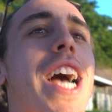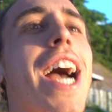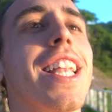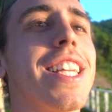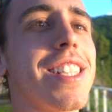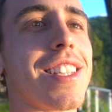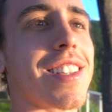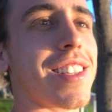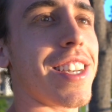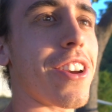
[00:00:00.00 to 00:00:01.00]

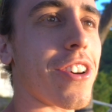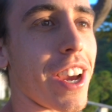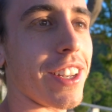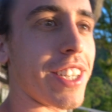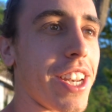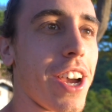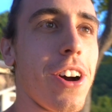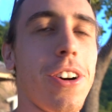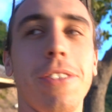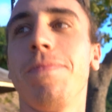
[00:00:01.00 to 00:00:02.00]
islands near El
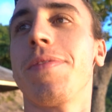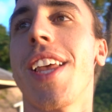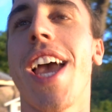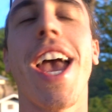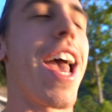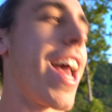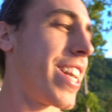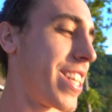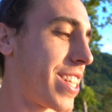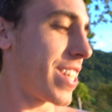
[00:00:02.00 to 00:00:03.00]
Nido,
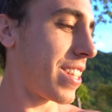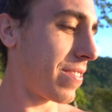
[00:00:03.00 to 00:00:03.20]
and